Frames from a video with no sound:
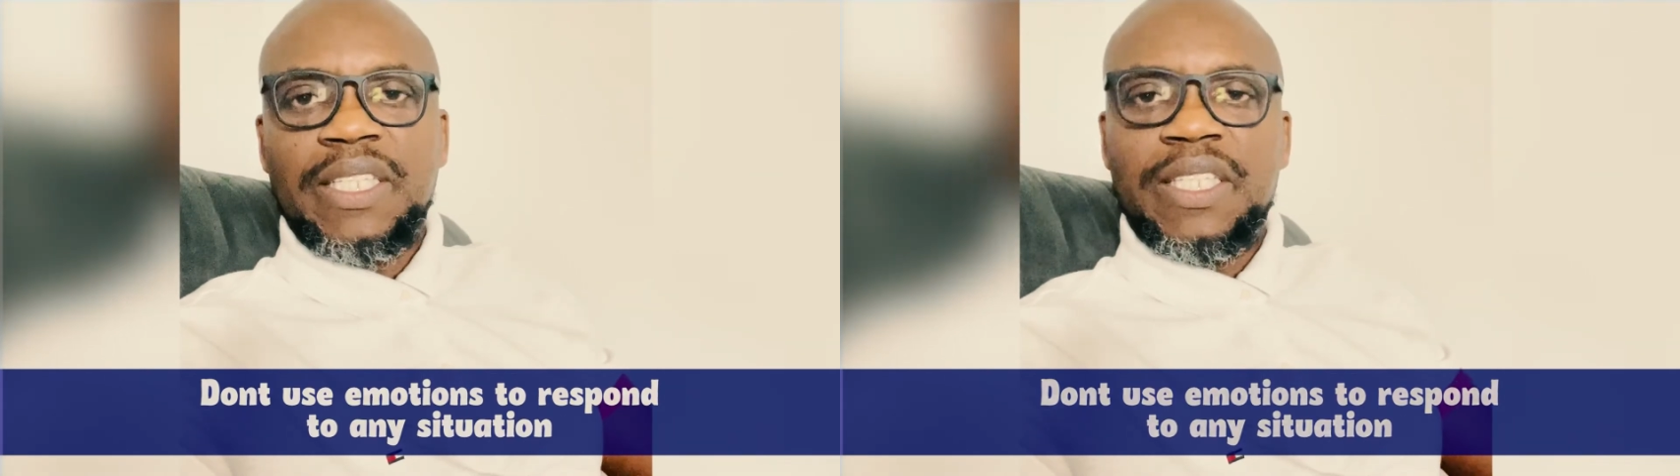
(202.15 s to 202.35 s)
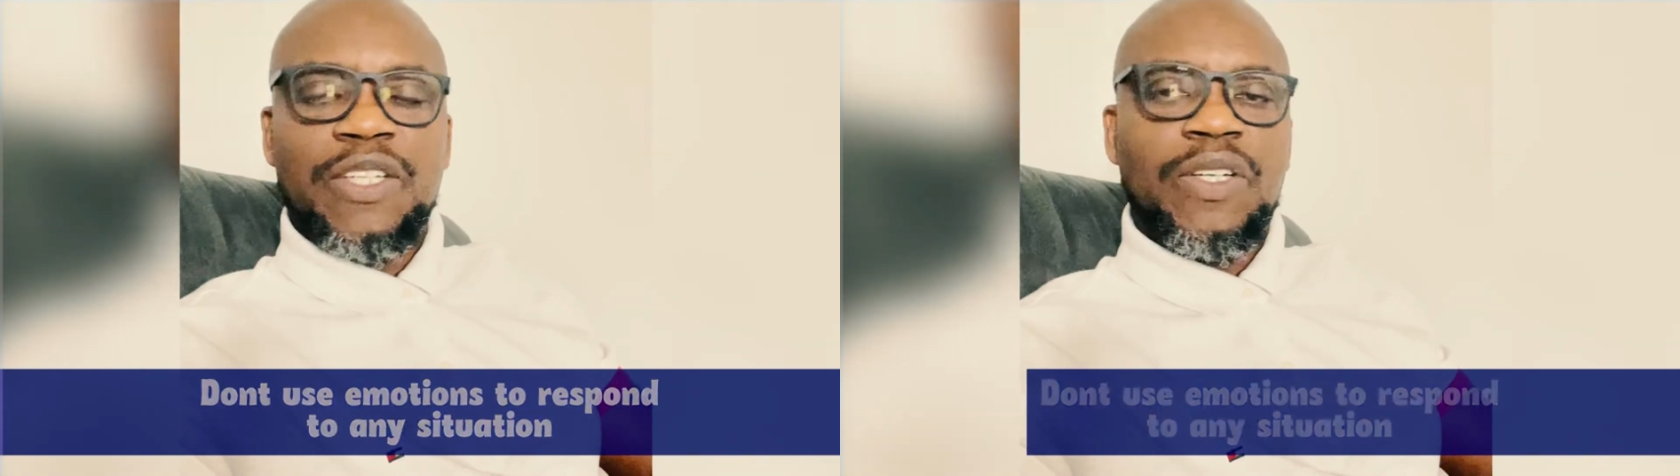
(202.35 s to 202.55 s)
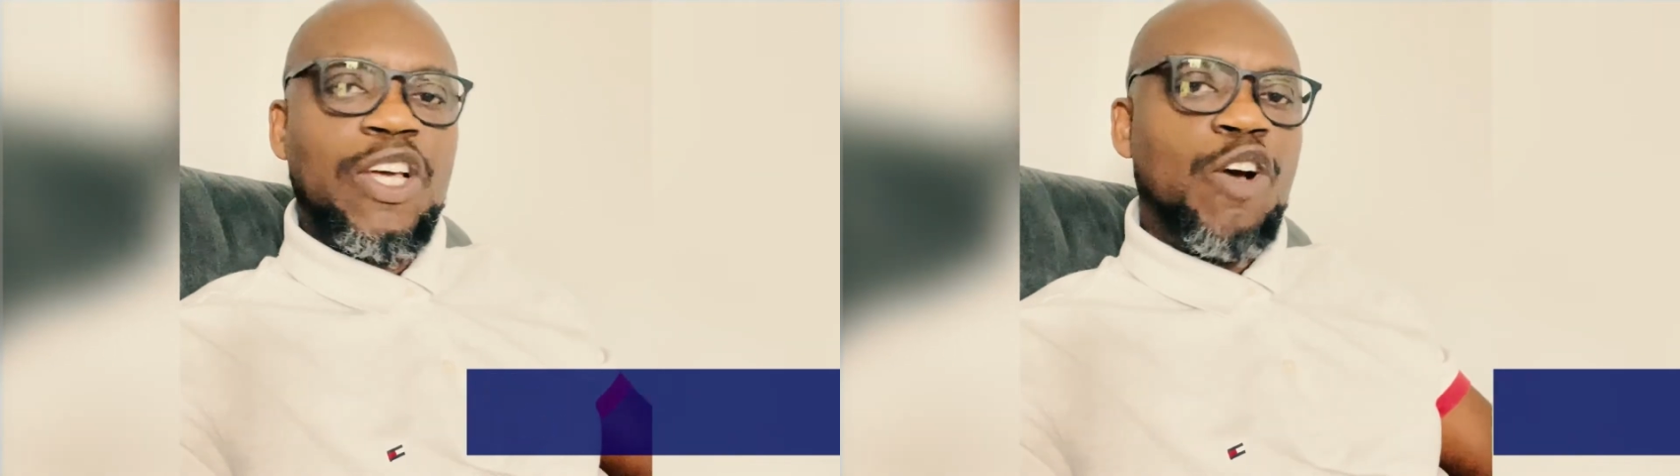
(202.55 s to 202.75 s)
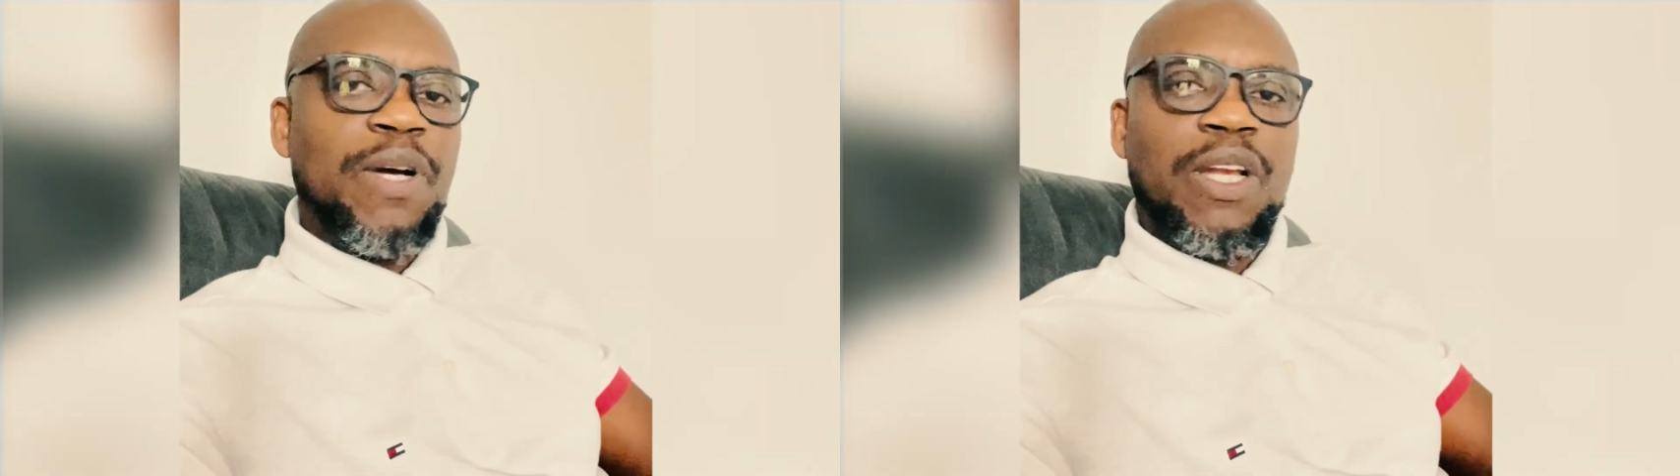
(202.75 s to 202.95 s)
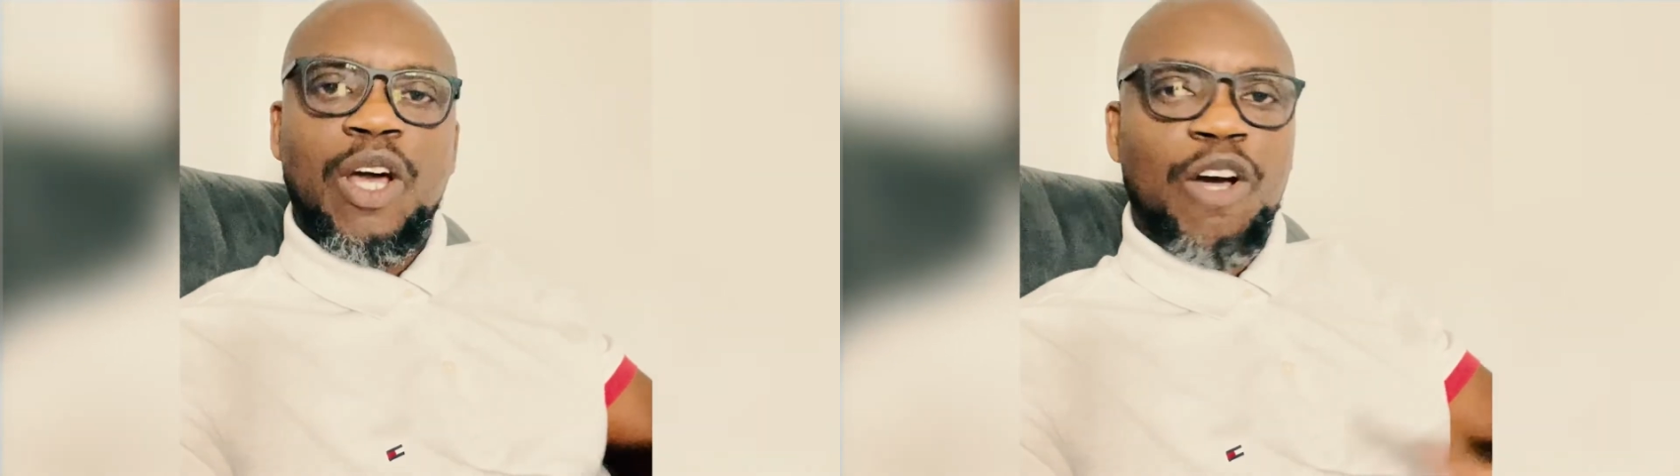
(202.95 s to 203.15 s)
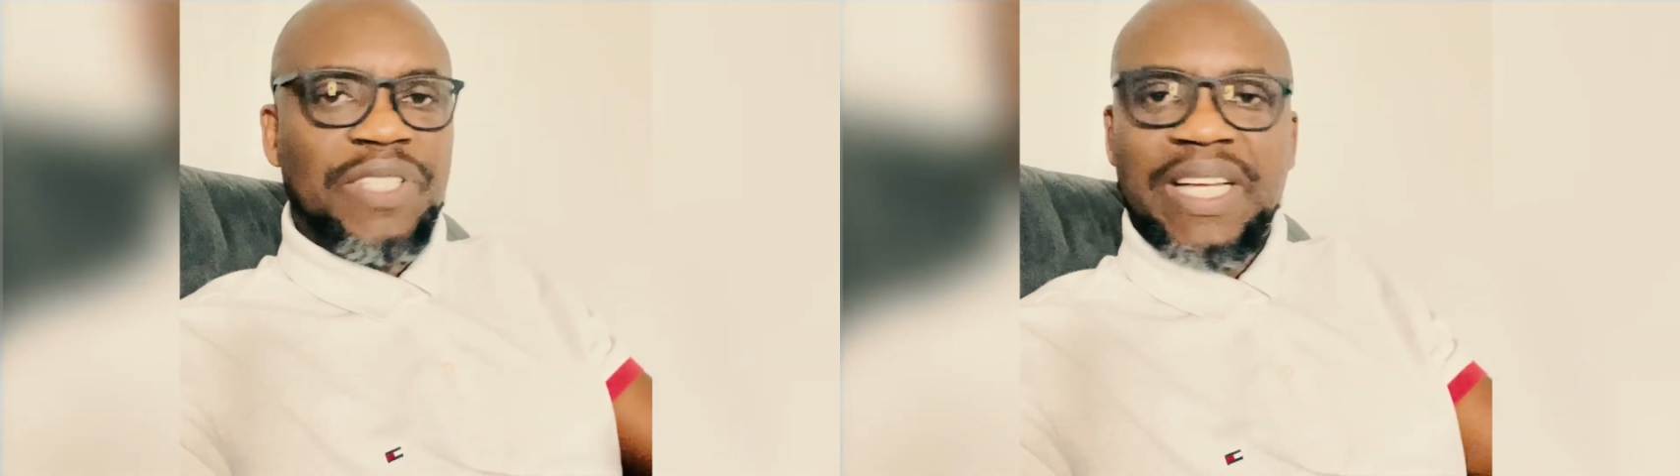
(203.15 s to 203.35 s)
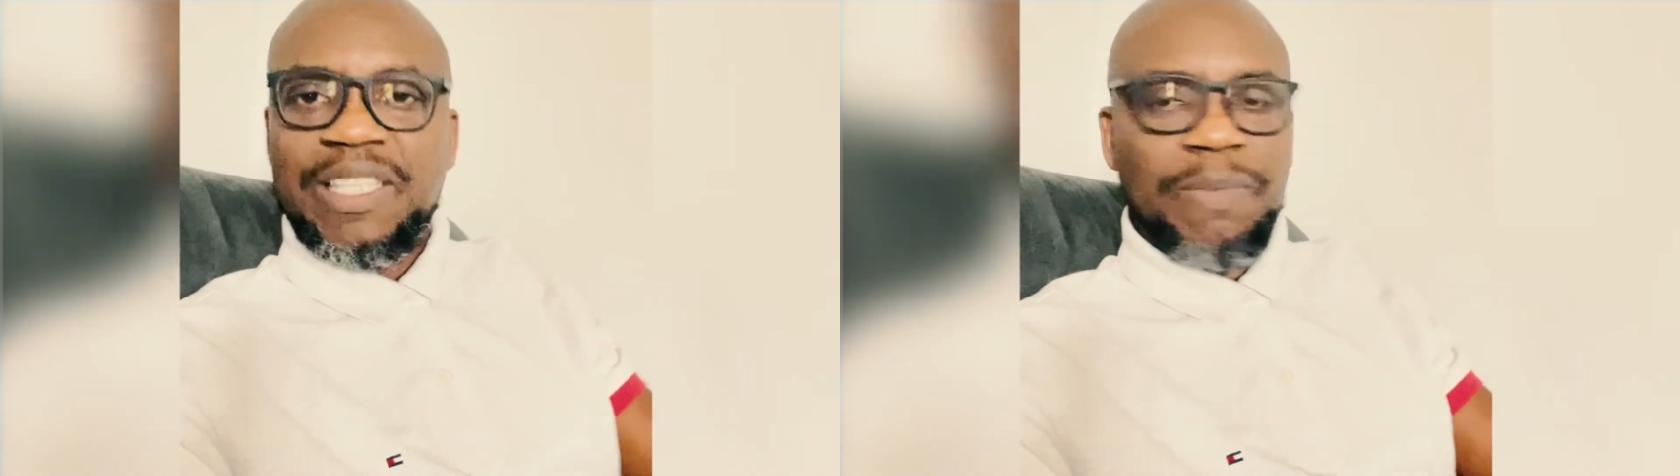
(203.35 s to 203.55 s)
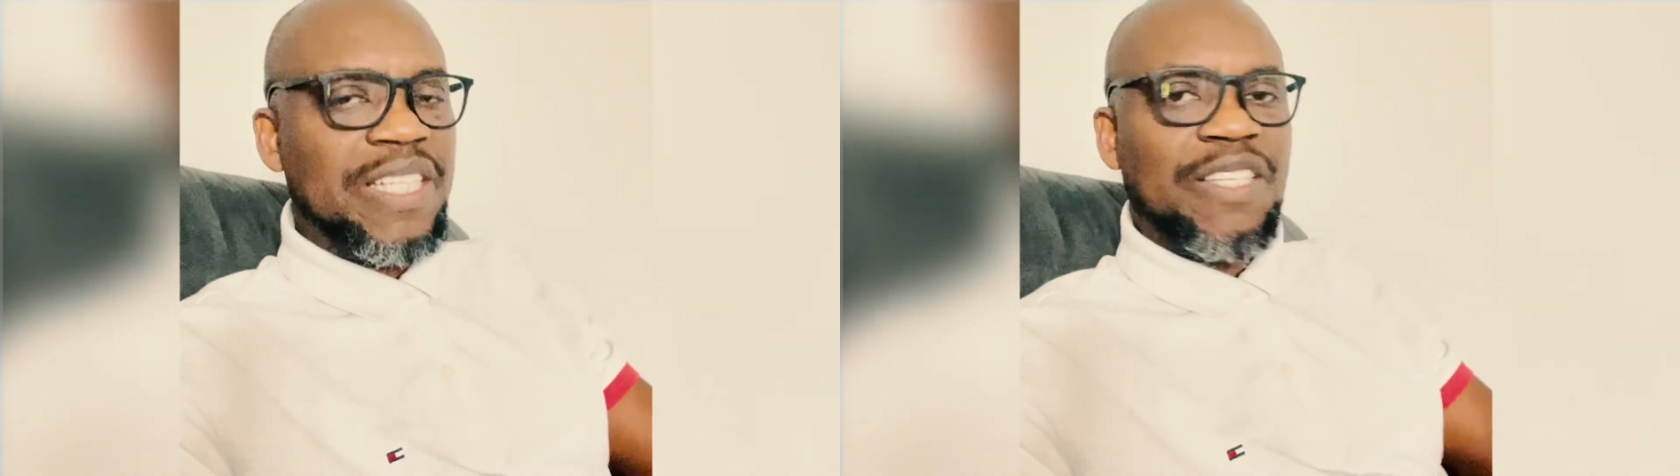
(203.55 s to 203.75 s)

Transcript: you know, there will be a lot of sentiments